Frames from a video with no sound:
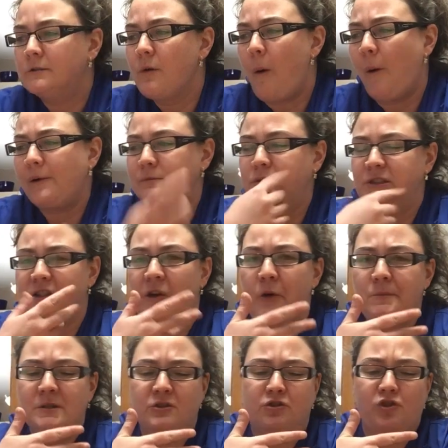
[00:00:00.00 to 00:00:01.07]
I'm gonna another
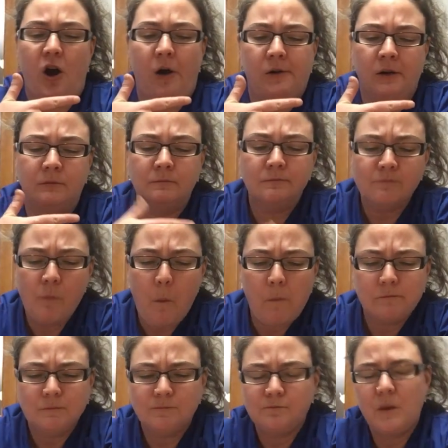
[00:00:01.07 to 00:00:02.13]
piece of chocolate.
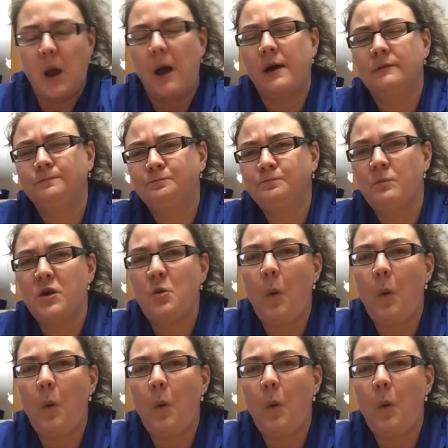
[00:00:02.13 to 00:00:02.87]
You